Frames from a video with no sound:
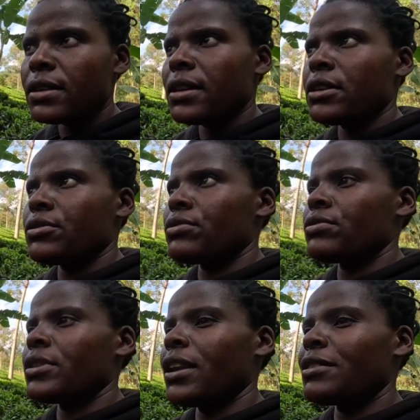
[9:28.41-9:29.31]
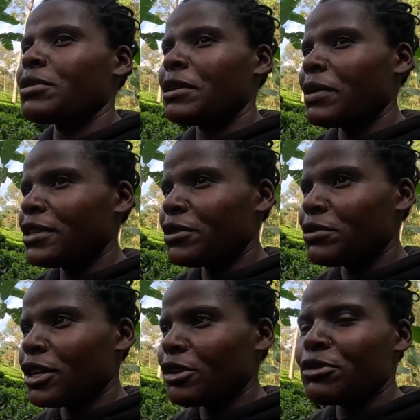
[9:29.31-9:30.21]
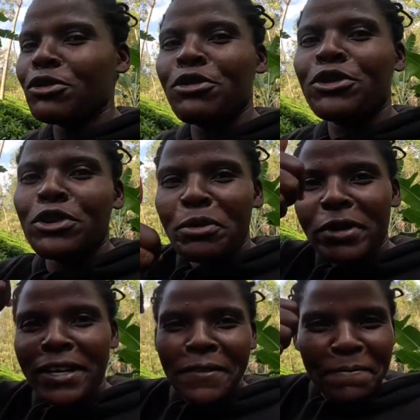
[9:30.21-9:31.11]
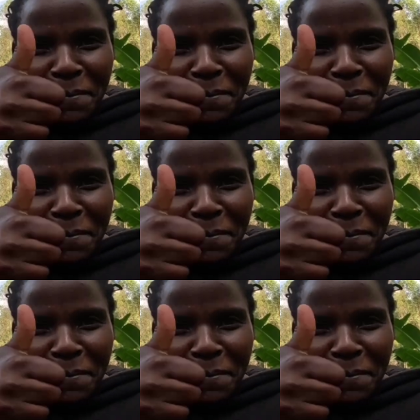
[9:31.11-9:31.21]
Yeah, so that is what I wanted to tell you. So, Jumia.